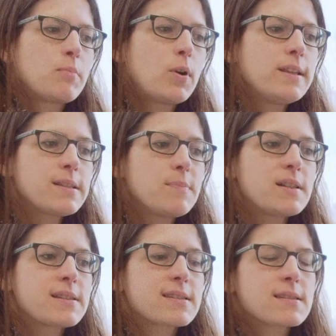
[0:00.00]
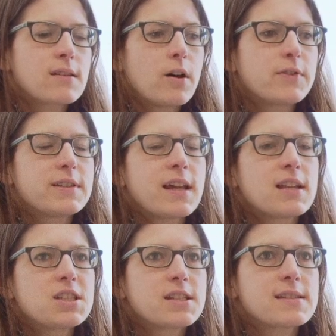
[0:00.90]
principles of
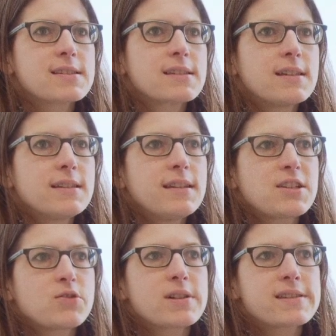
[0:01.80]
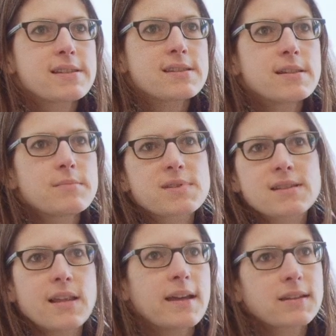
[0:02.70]
intelligence in natural
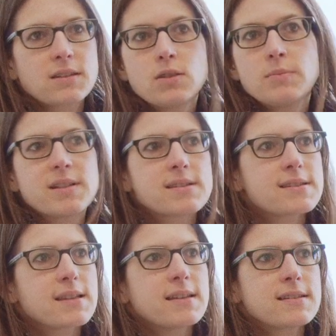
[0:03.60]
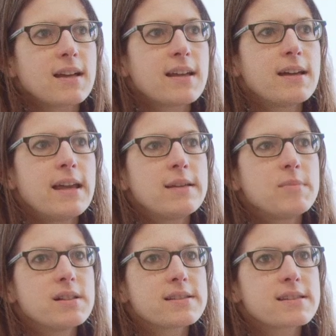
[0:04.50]
systems like humans and other
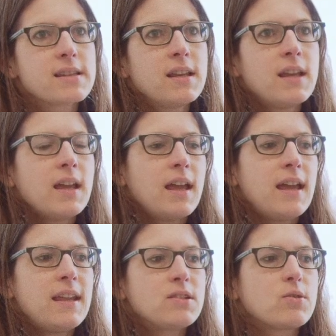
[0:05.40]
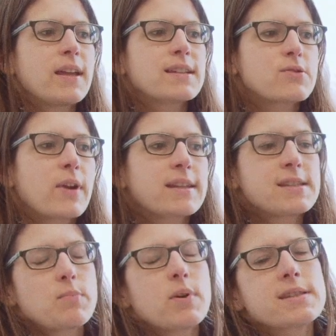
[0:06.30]
animals, and to extract
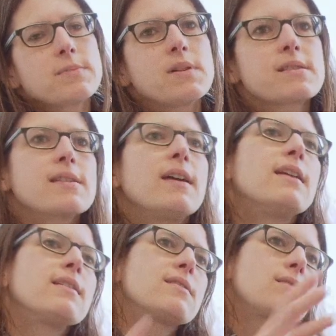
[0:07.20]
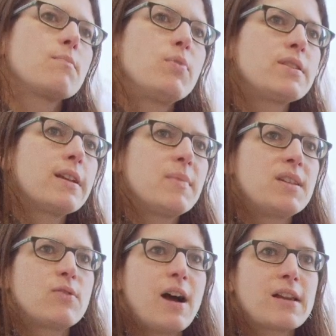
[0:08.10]
these principles and put them
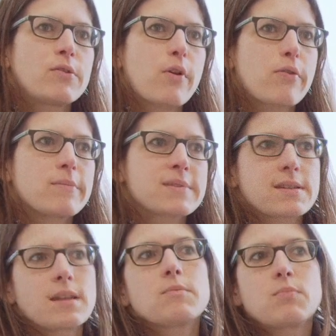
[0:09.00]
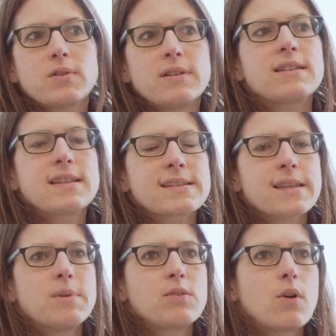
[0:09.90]
into algorithms and test
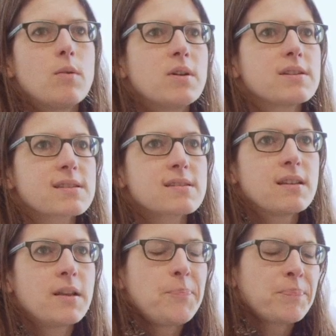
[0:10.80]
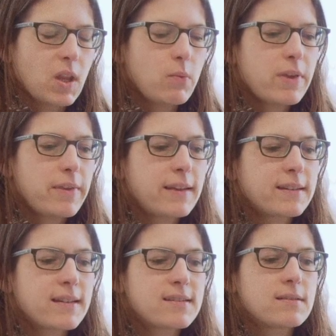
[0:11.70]
them in robots. We think
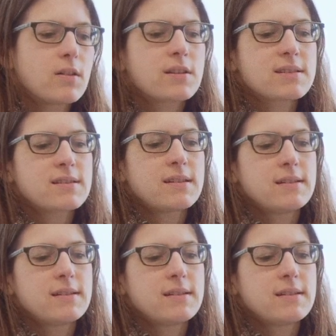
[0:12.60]
that not